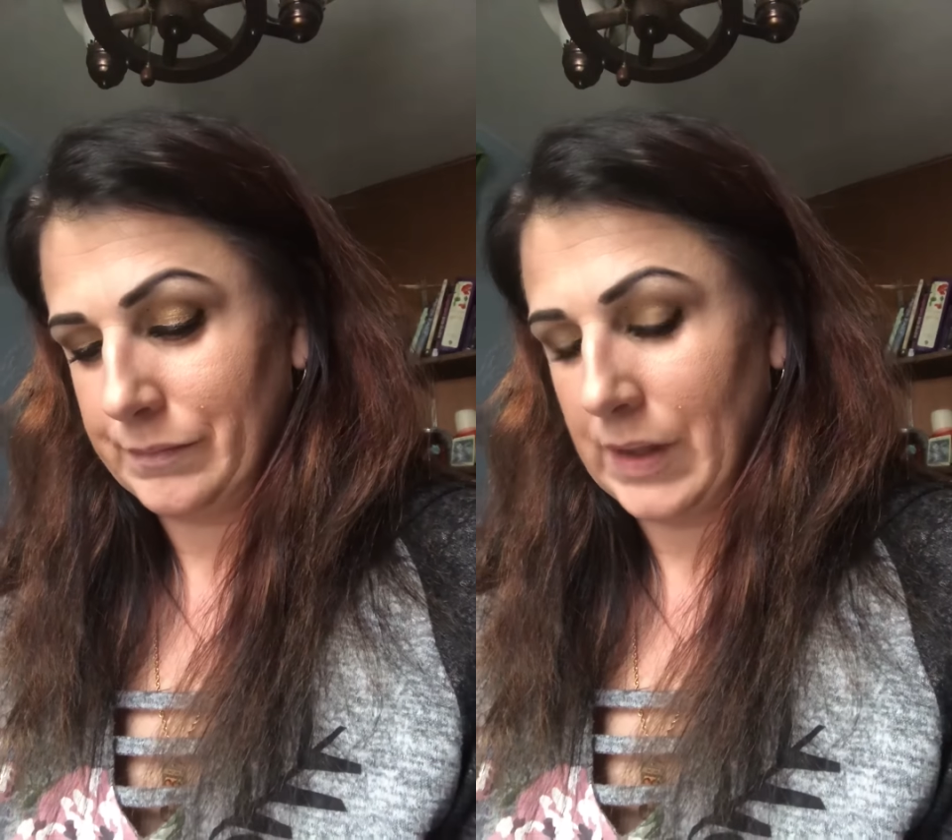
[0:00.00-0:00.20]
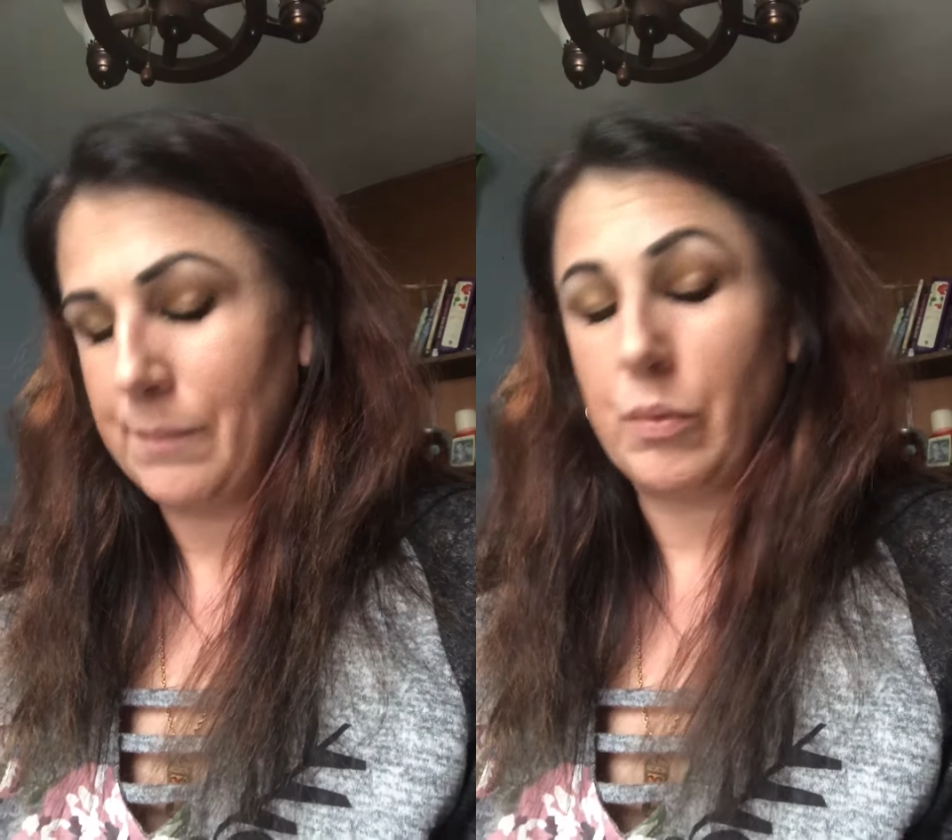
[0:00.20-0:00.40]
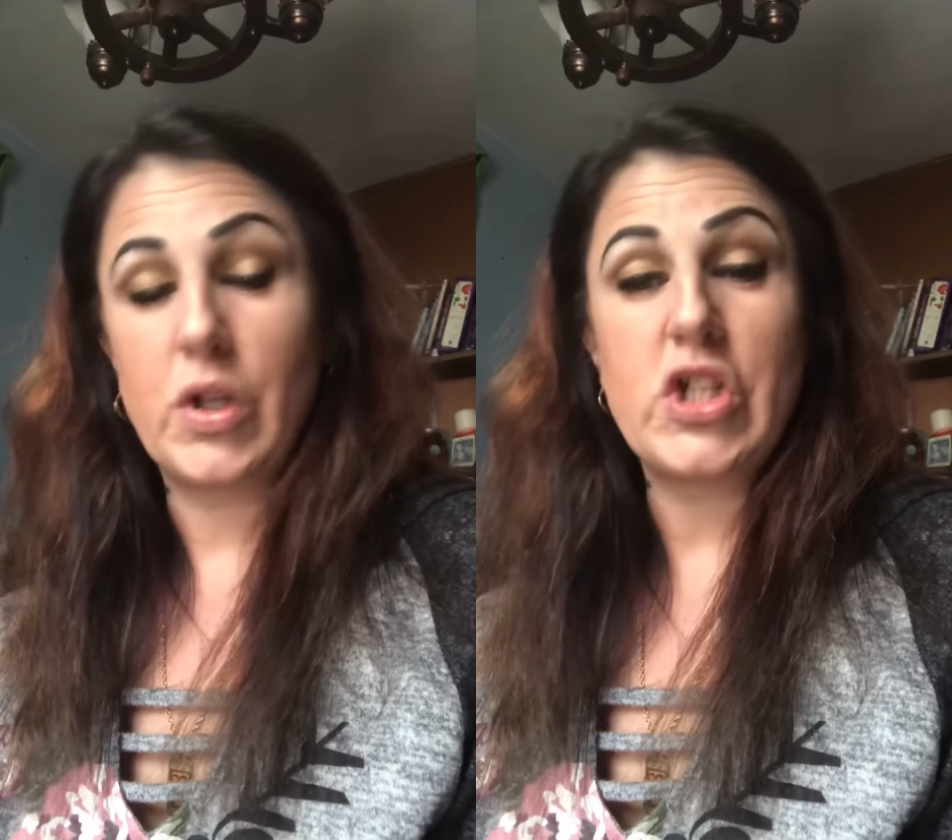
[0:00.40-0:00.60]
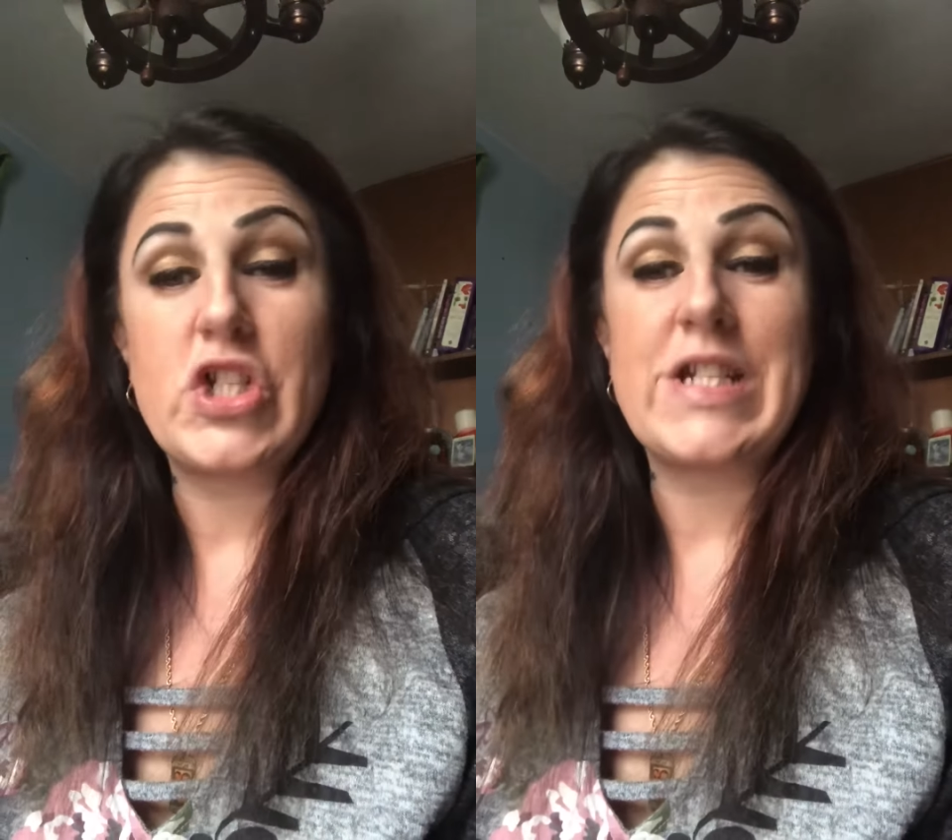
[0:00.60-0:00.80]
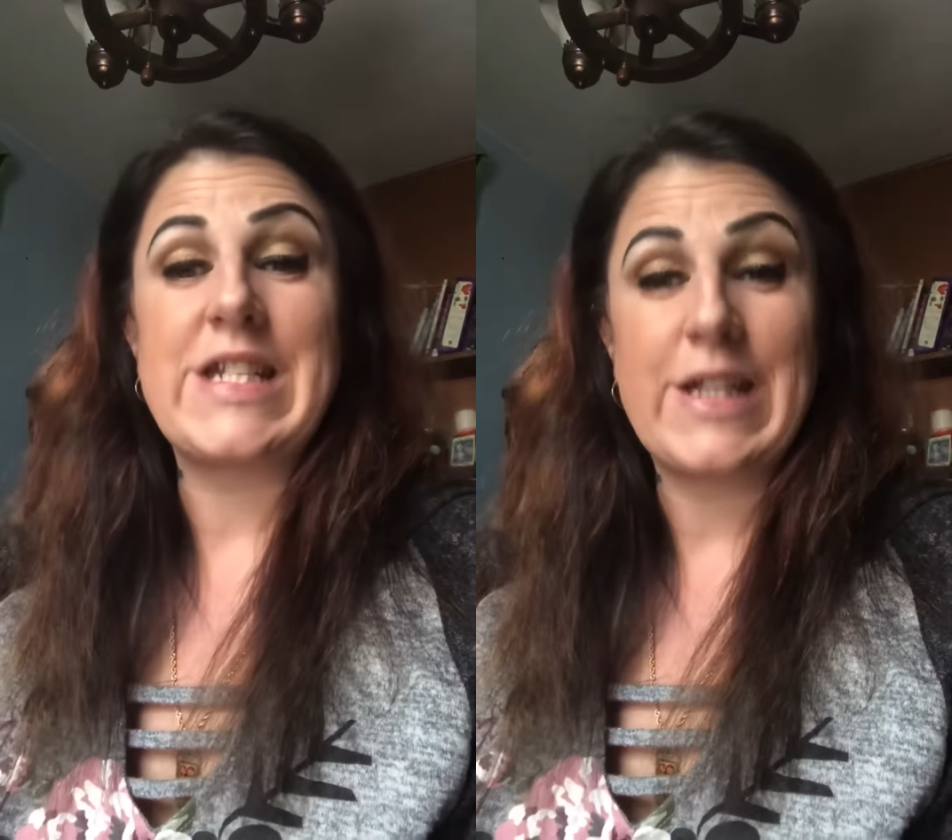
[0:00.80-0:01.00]

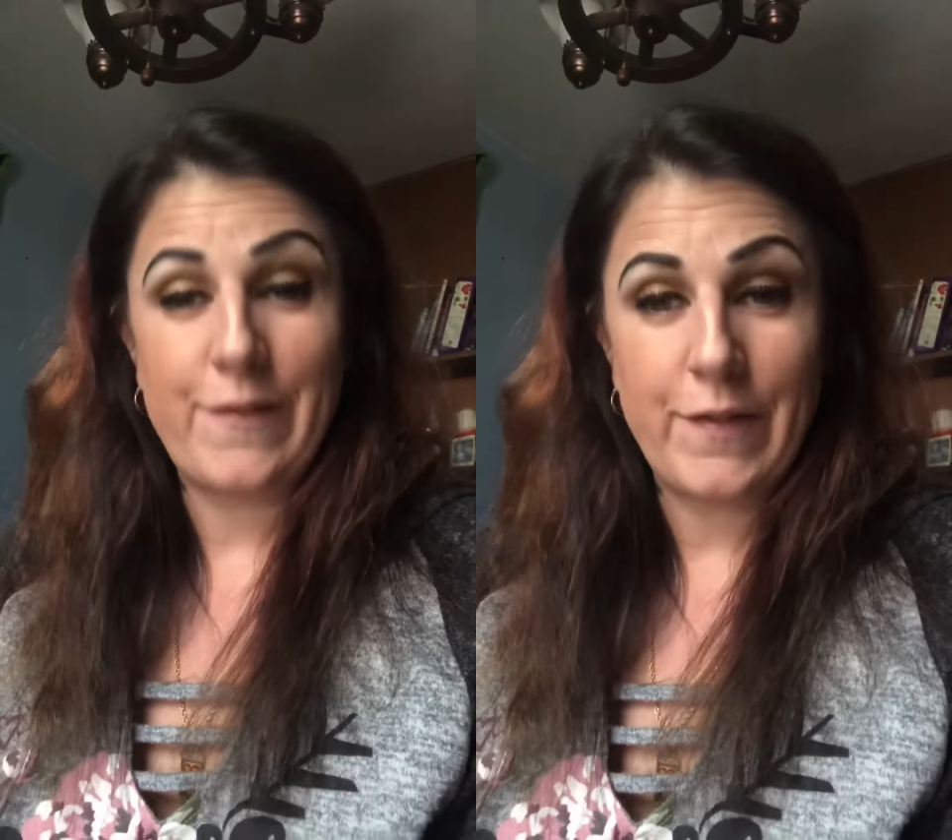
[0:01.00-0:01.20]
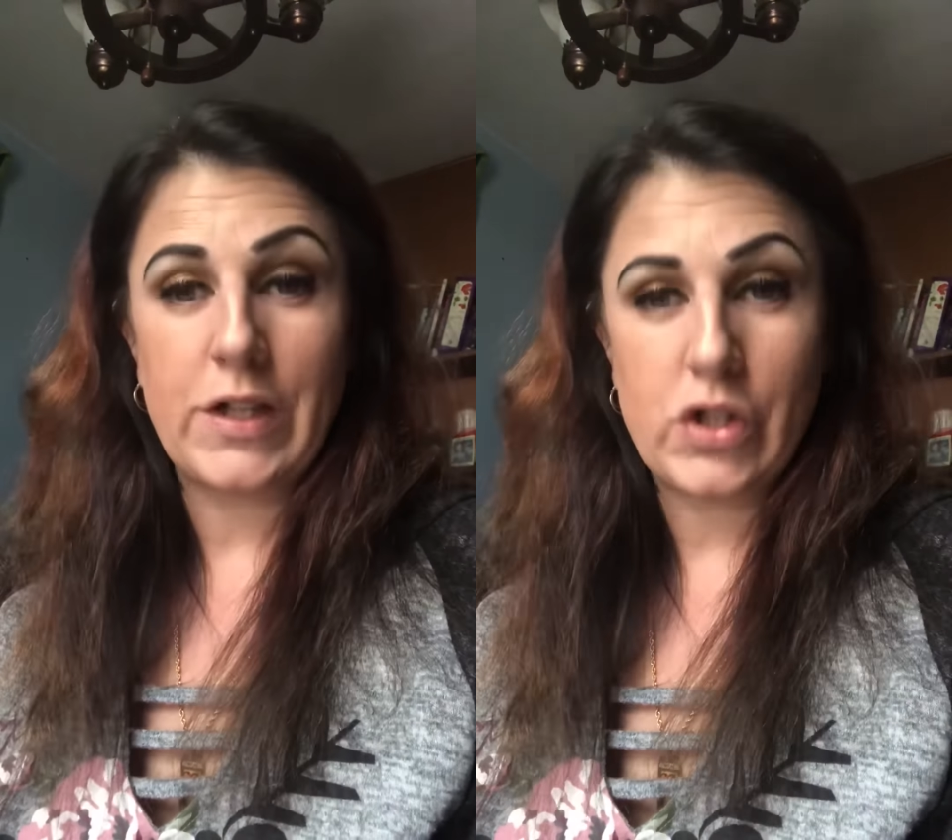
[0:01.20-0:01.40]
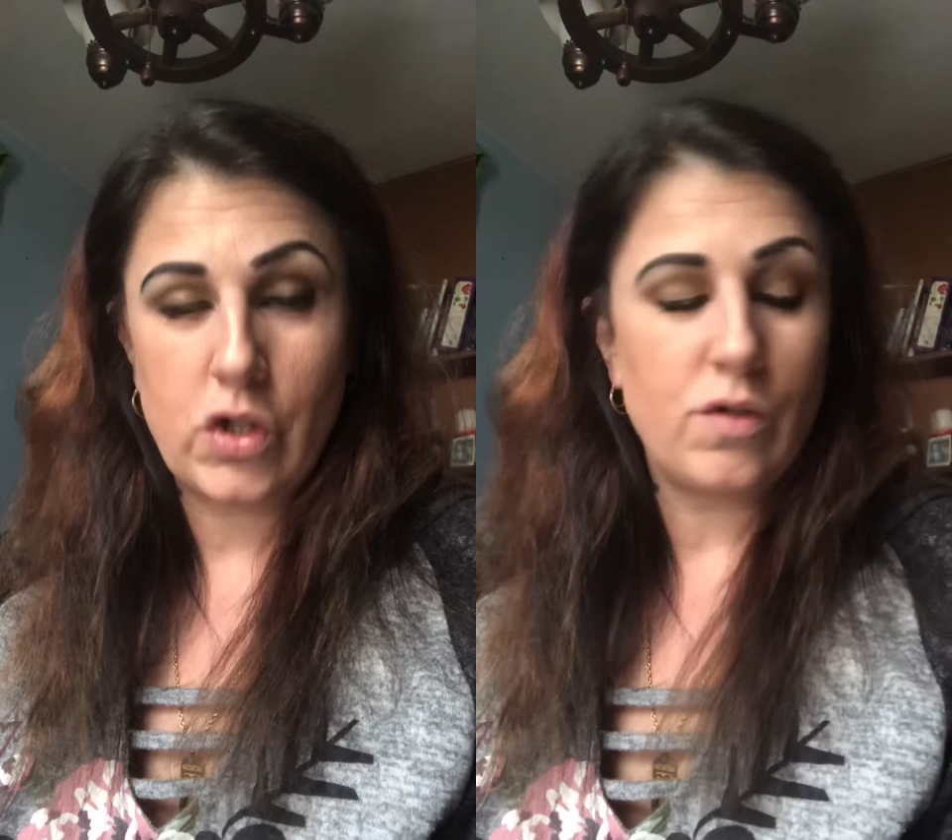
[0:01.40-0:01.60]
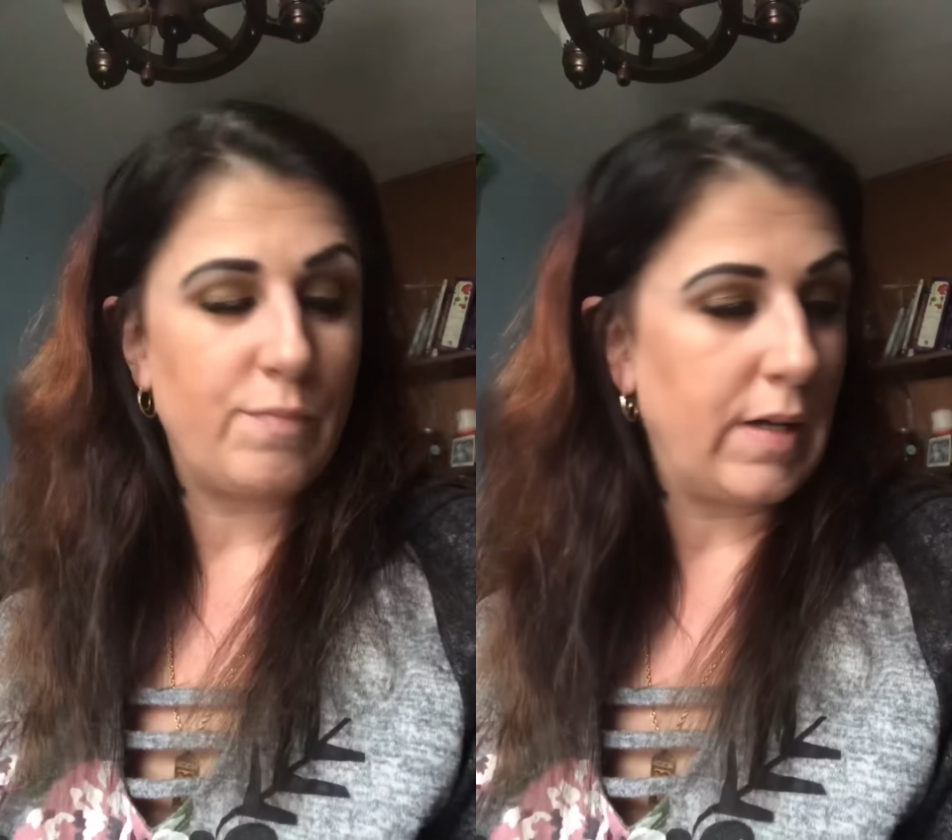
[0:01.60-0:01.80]
Appreciative, excuse